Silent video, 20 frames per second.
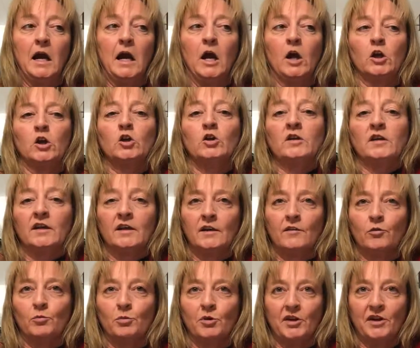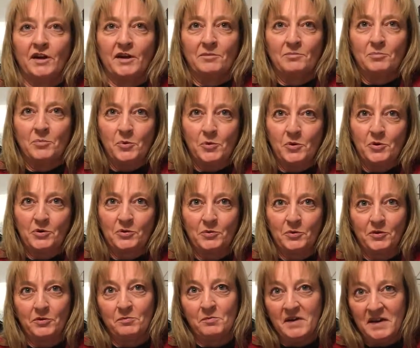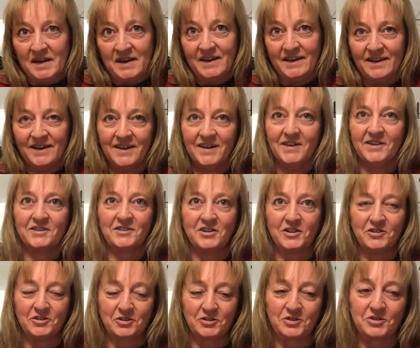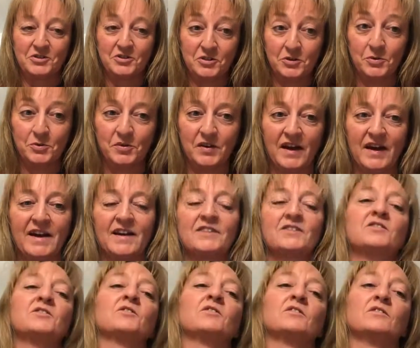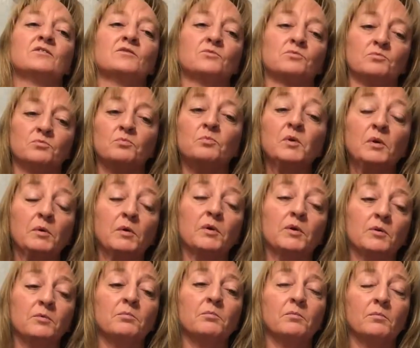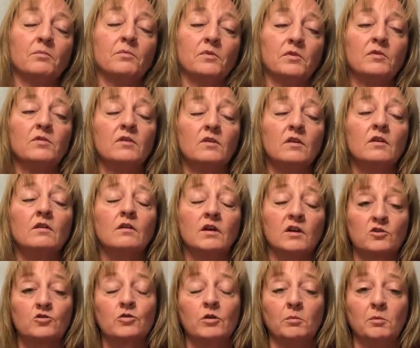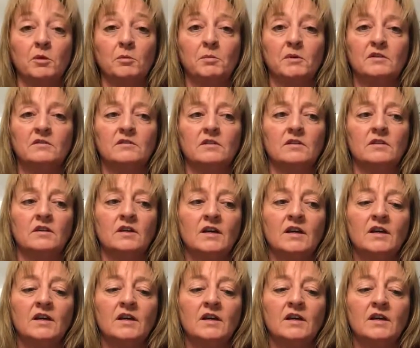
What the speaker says: I couldn't get everybody on board with me to just do that, so as we were extremely busy.